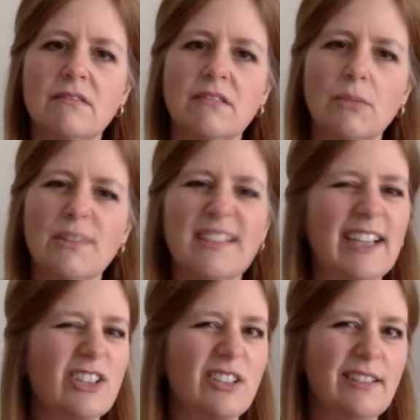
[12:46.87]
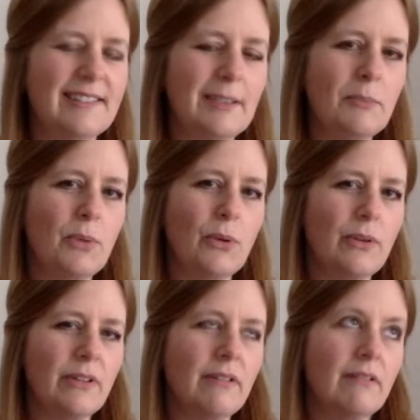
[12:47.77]
it wasn't actually as
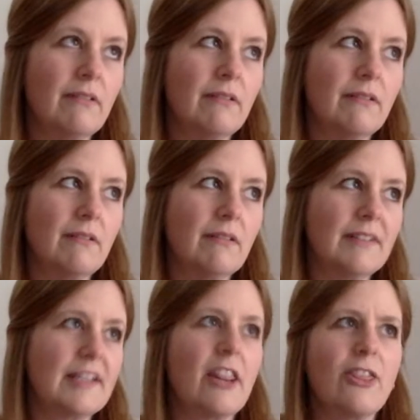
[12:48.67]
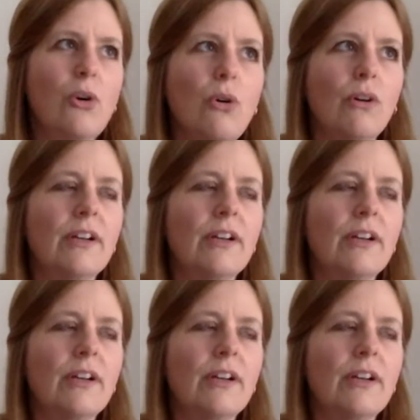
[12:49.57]
important as I thought.